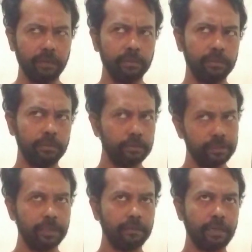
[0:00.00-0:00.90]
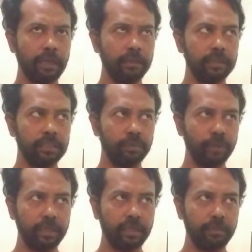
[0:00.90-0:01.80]
You sit around and there's
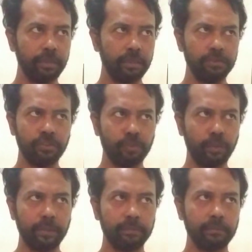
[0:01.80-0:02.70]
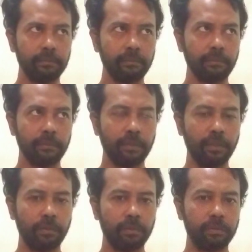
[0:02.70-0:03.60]
wind coming, no, just wind,
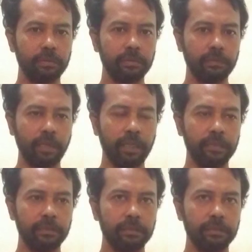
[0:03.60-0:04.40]
no, right?